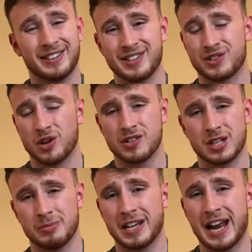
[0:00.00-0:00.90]
There's tons
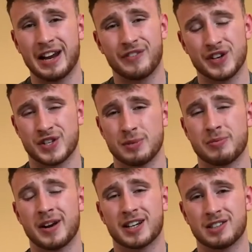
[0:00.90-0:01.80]
of them in every
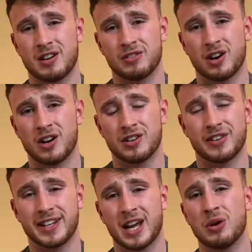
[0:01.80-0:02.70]
supermarket around Ireland
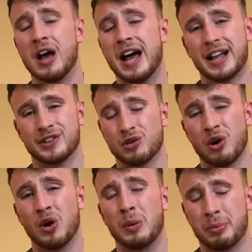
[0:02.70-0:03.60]
right now and they're
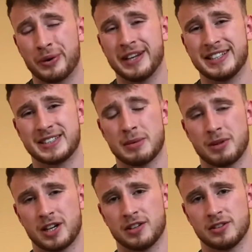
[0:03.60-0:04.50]
all pretty
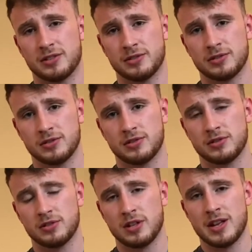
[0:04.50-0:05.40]
similar.
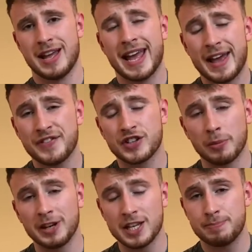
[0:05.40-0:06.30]
If
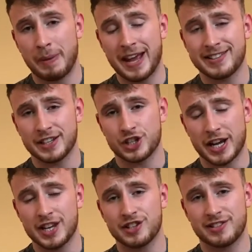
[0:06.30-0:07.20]
some of these basic
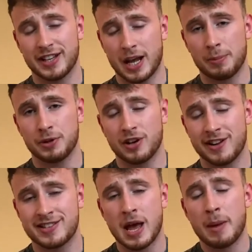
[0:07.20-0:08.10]
changes did help you
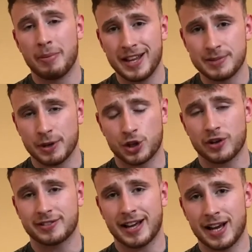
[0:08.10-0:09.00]
guys, please make
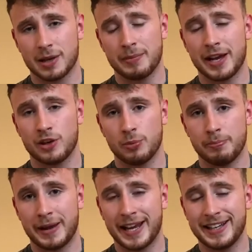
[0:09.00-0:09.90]
sure to tag a mate who
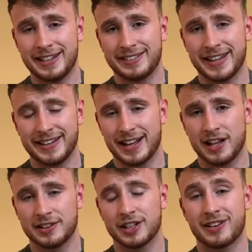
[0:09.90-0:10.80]
may need to eat
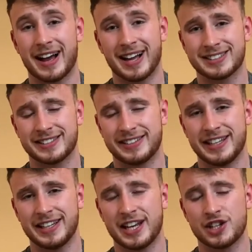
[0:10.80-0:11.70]
healthier as a
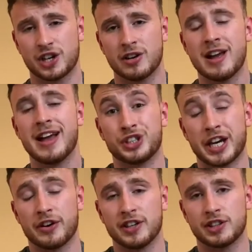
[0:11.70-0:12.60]
teenager,
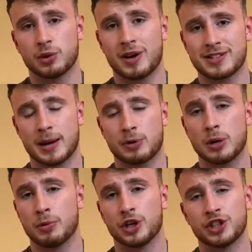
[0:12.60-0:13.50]
share it into your WhatsApp
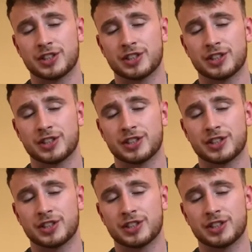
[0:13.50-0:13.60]
group, or